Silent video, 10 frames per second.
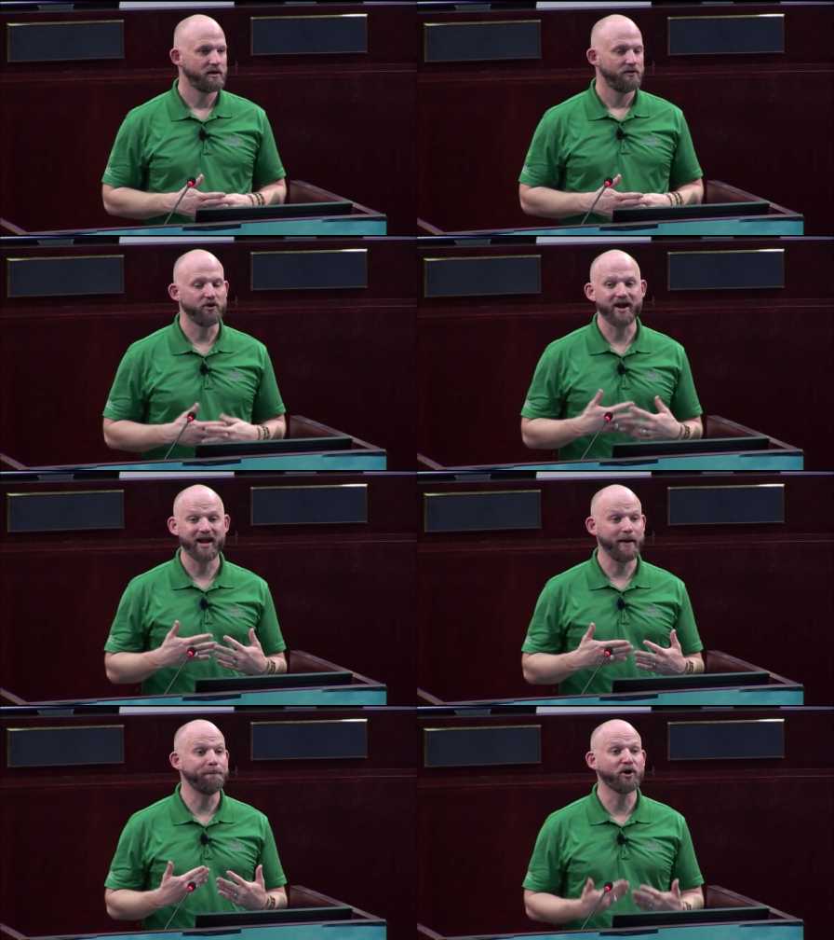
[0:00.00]
They're
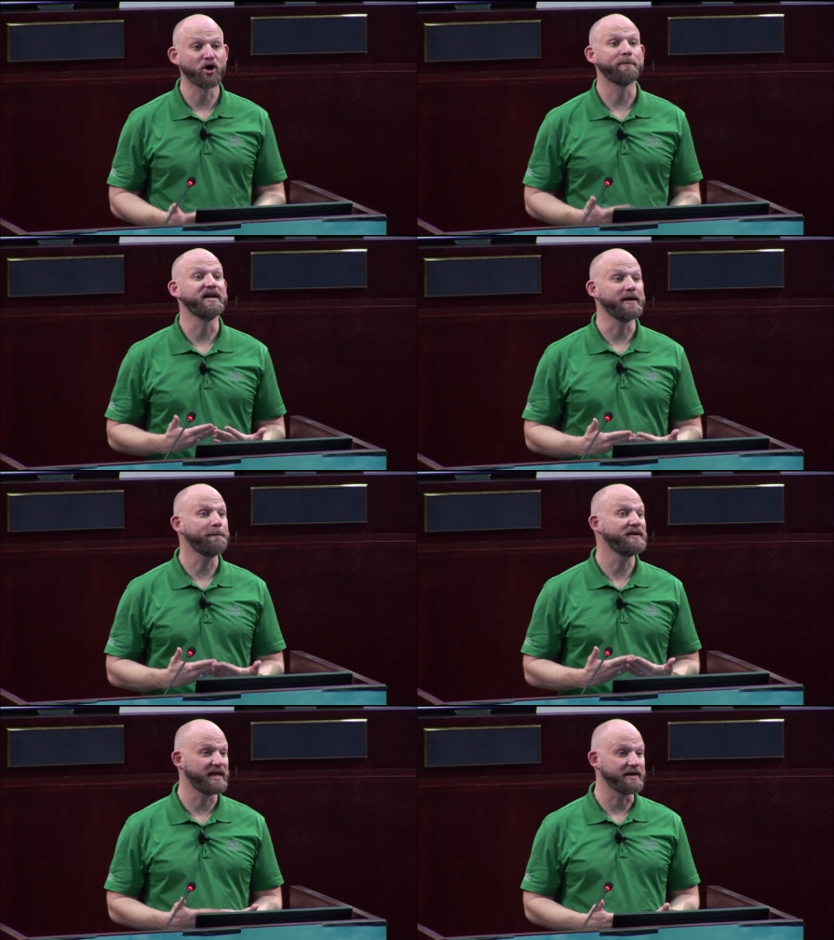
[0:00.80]
not a
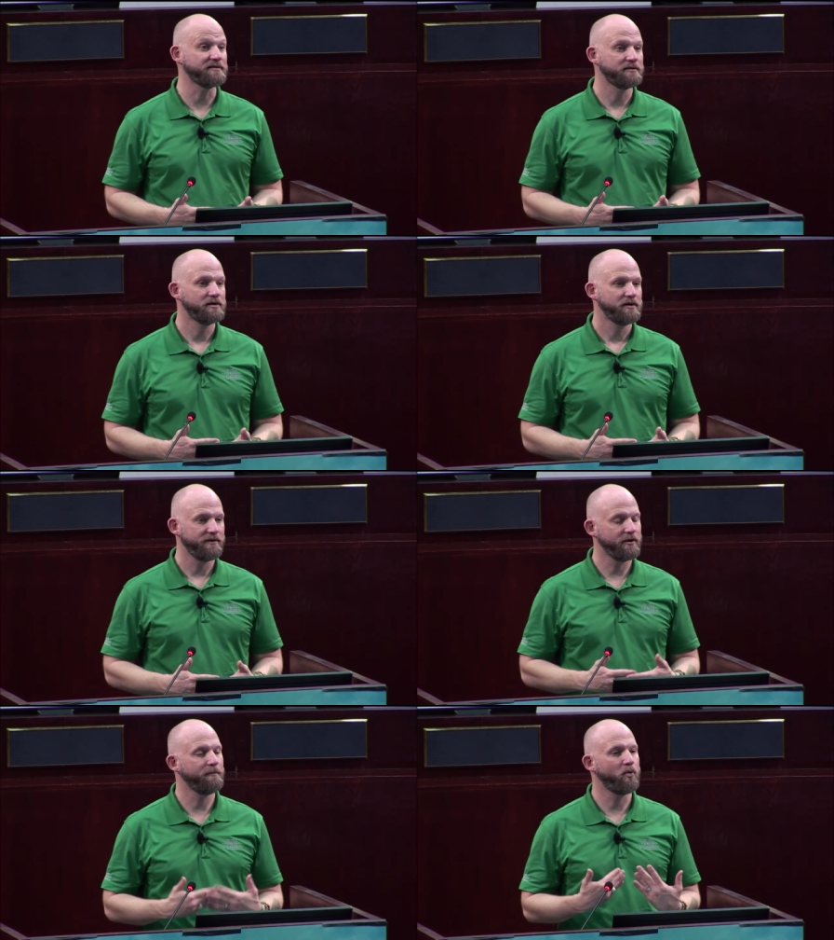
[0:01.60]
permanent plant.
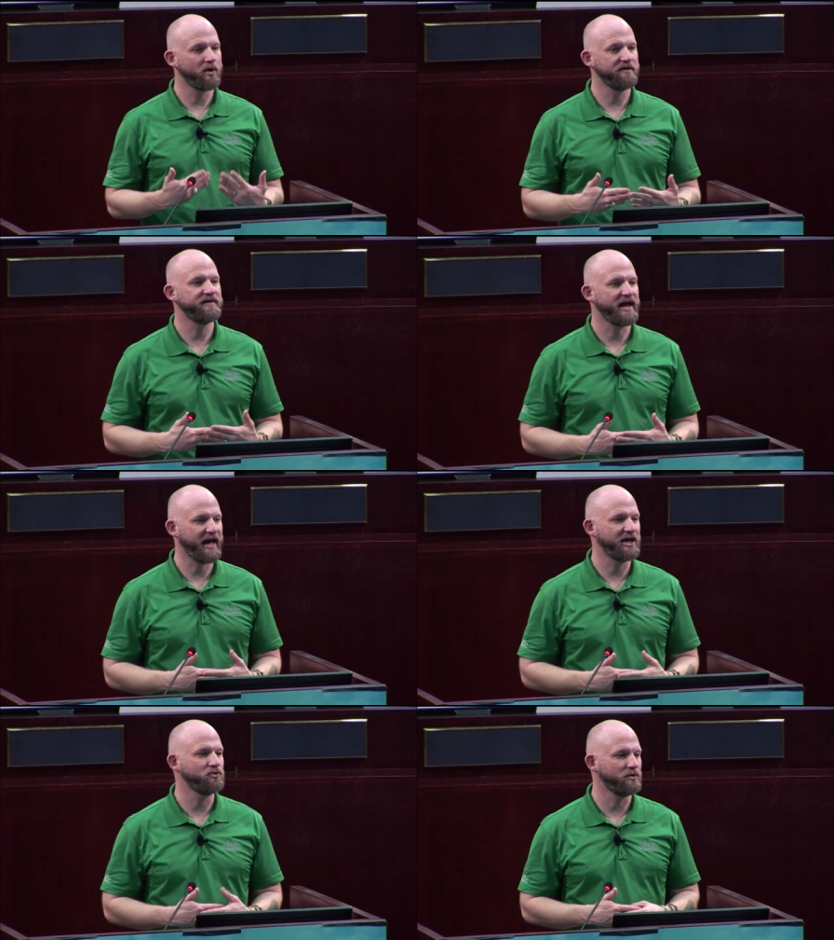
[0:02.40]
They're more of an
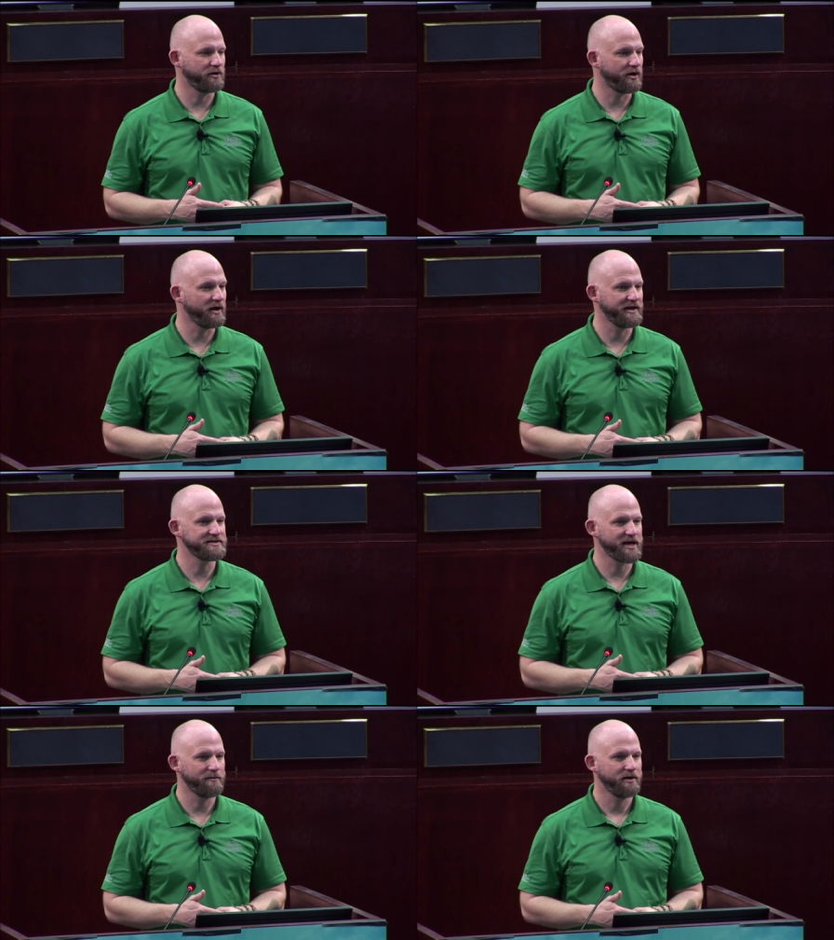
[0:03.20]
annual in our
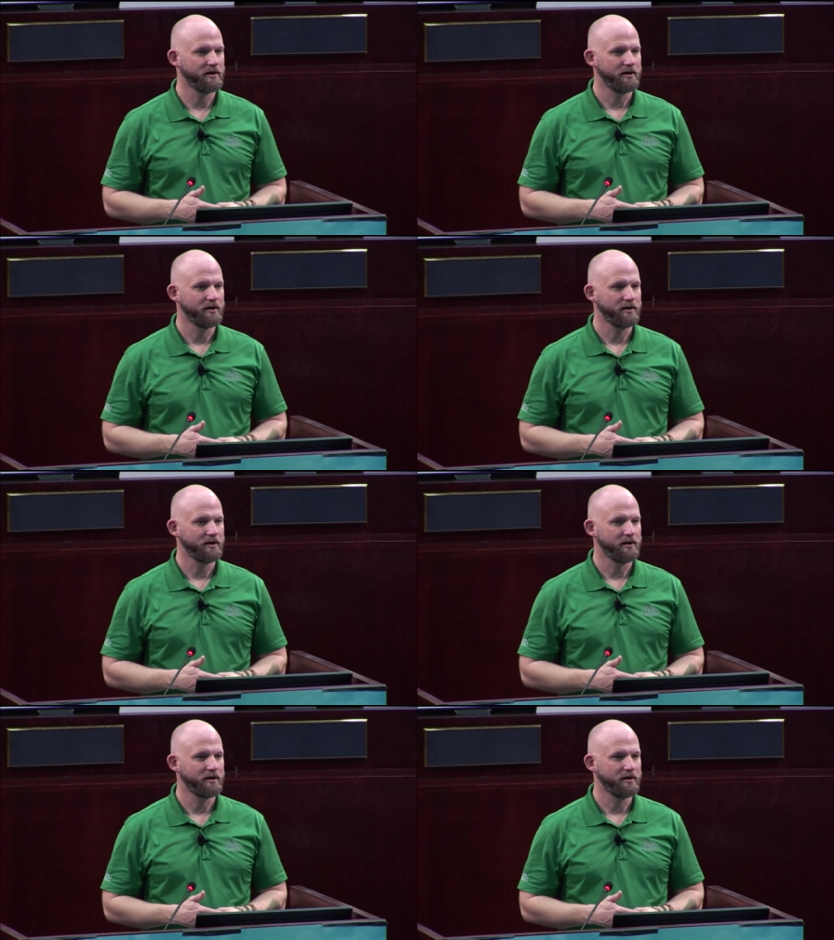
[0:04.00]
landscape.